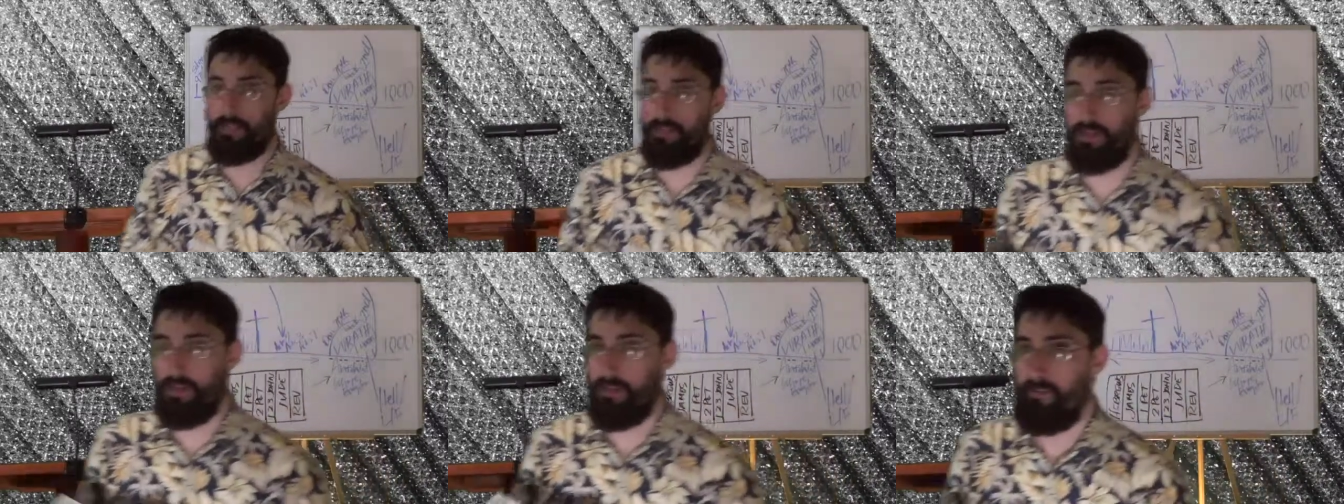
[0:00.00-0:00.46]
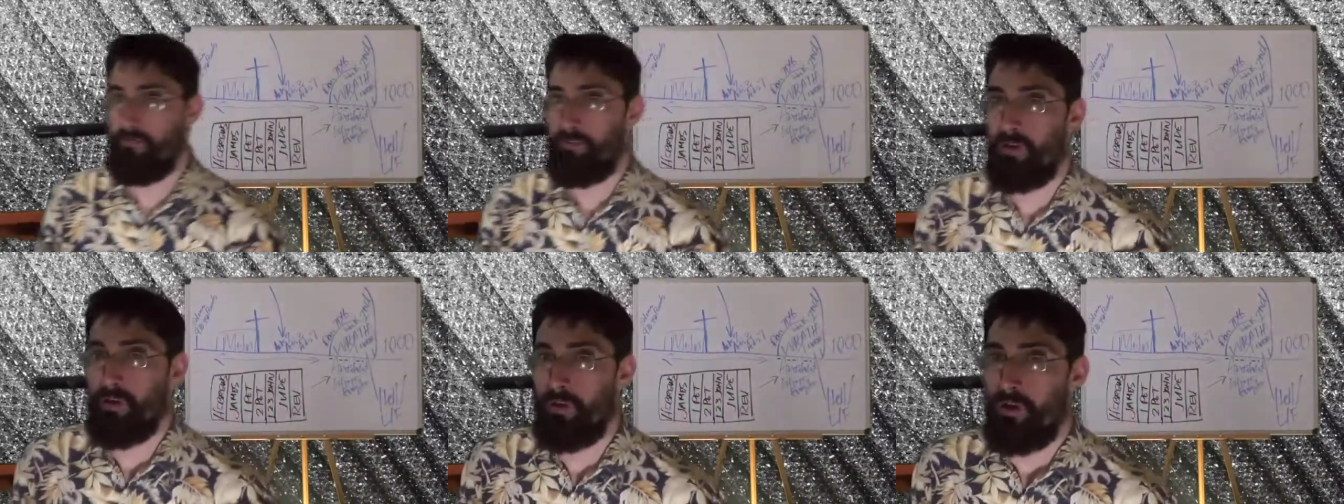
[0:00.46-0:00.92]
See,
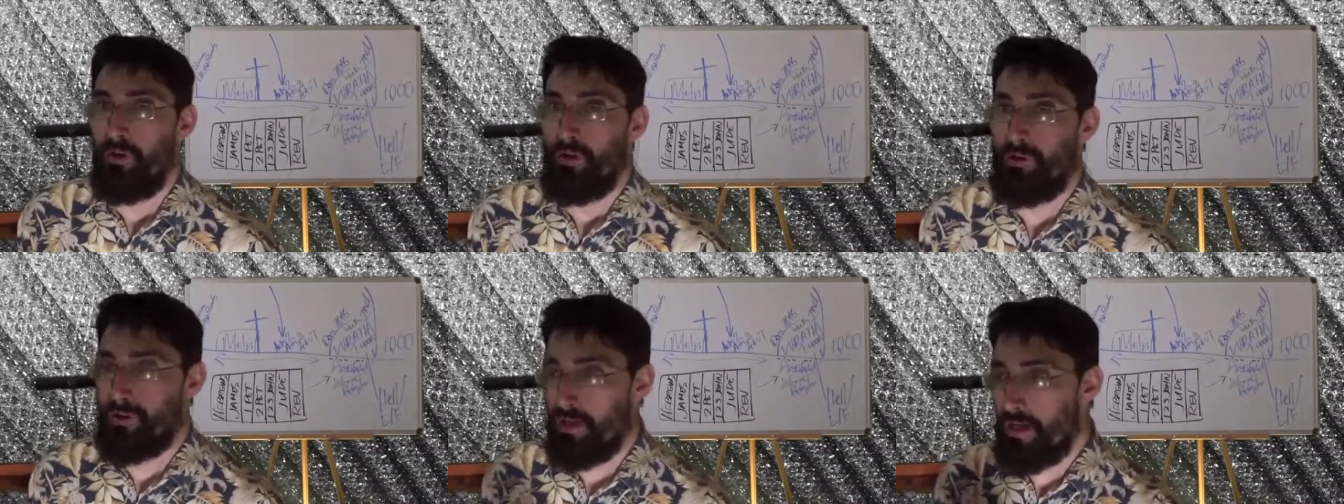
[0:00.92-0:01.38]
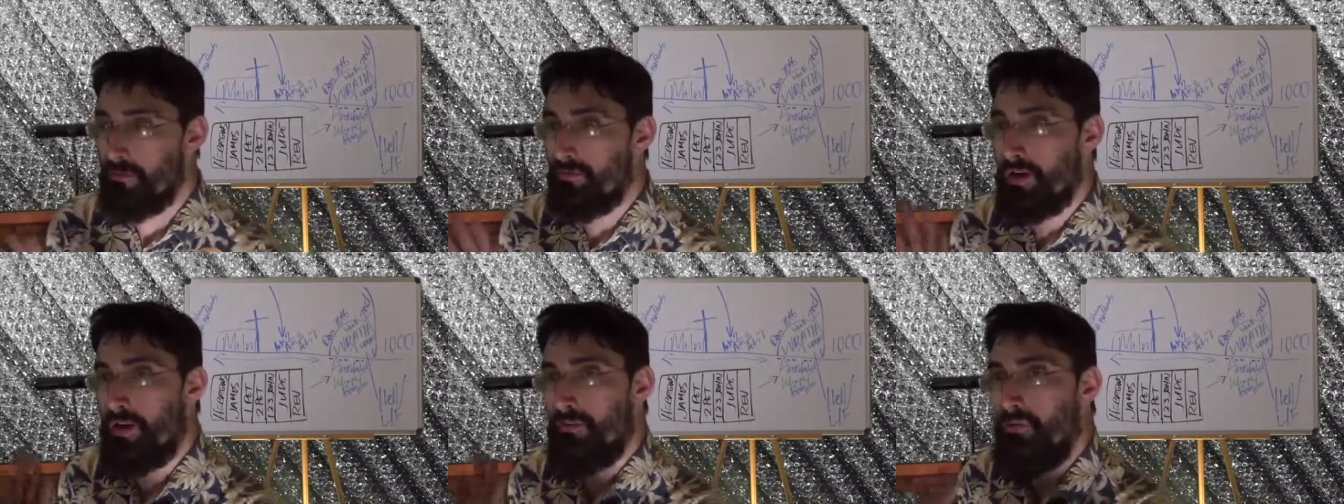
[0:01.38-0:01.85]
you get
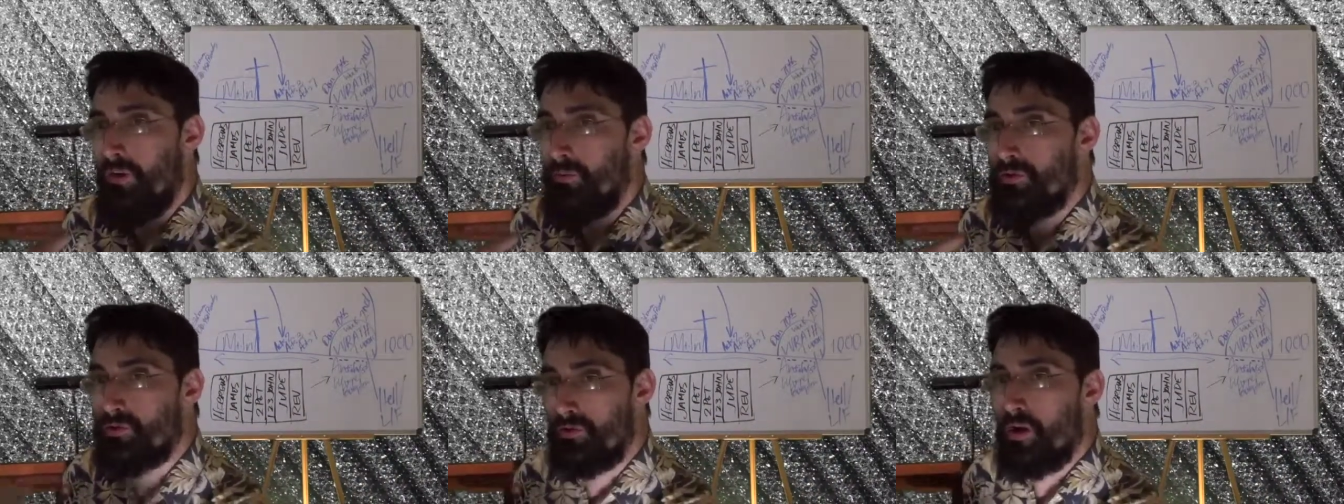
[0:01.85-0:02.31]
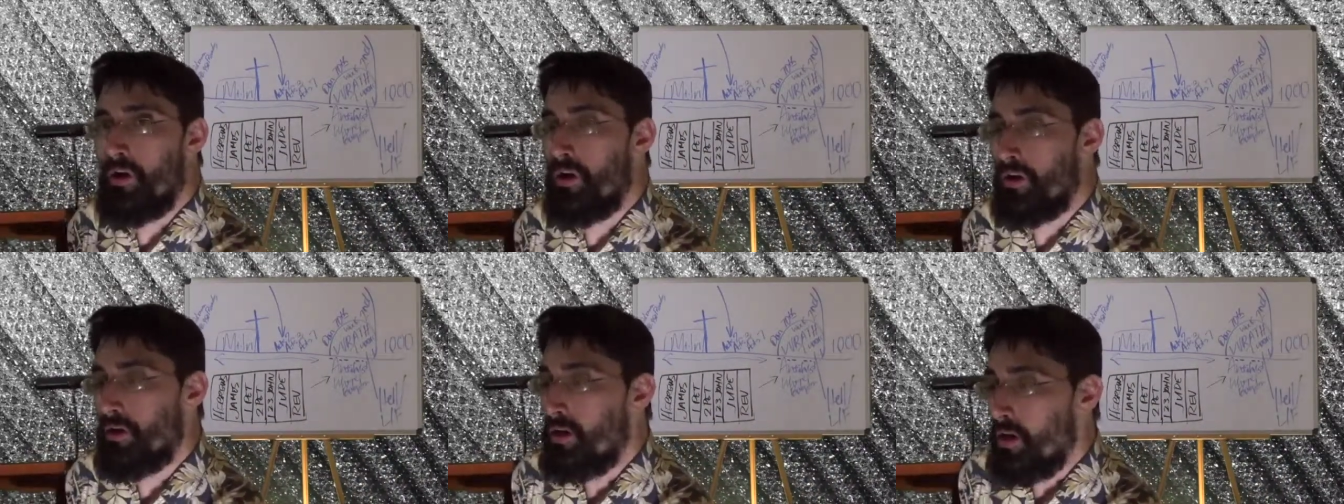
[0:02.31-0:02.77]
rid of what was
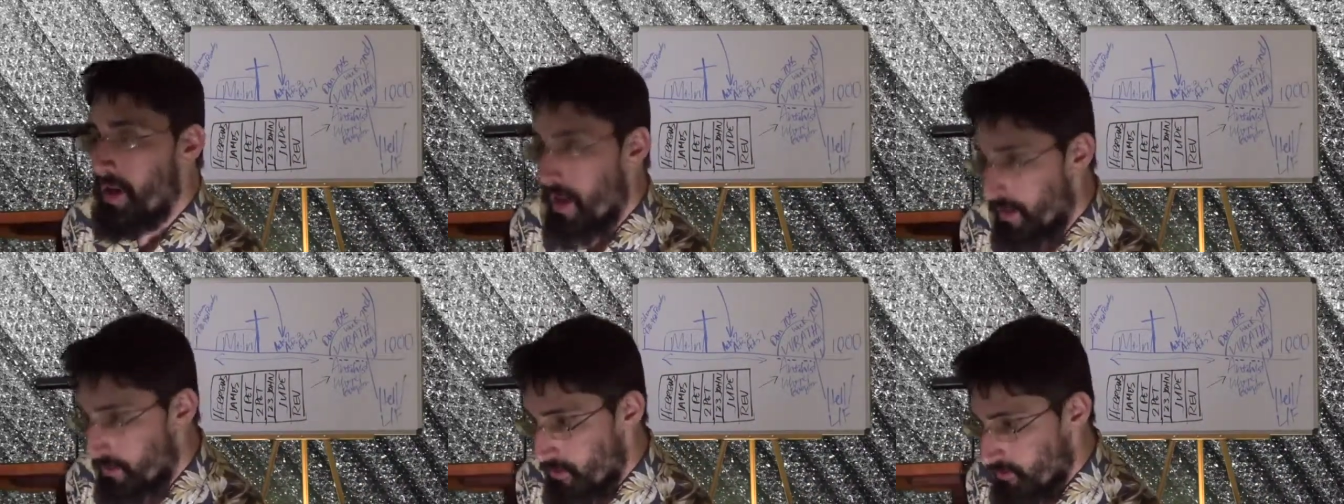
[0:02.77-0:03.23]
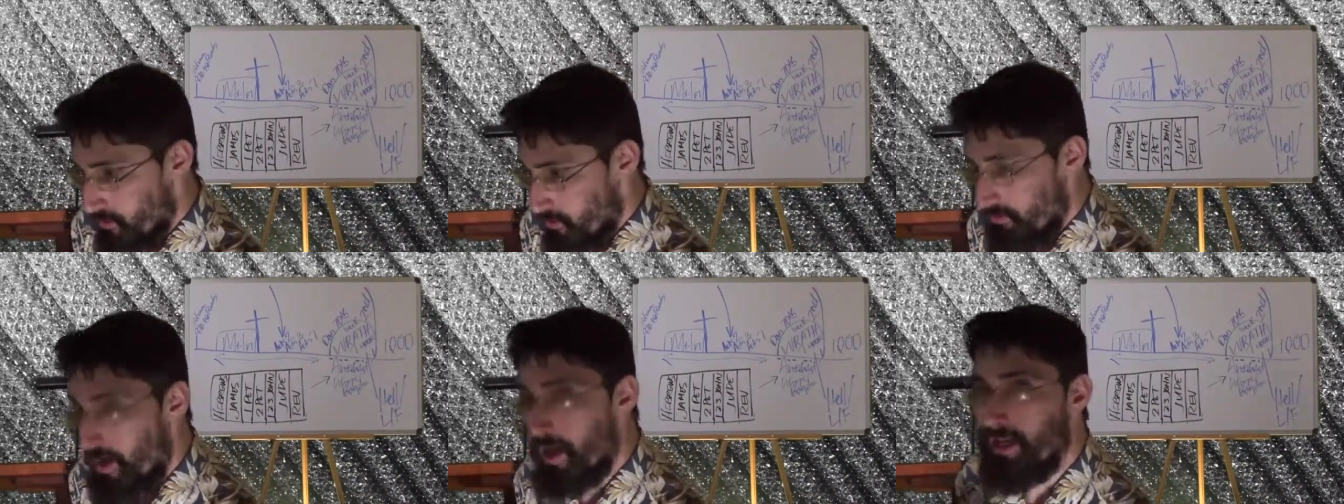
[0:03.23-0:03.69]
wrong and you
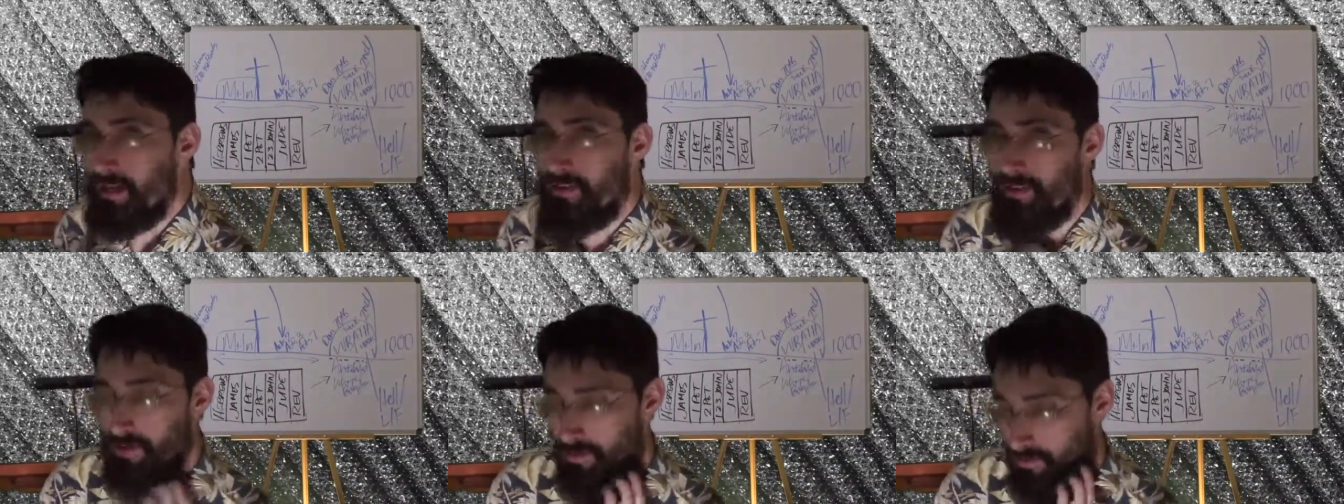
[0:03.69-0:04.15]
do right.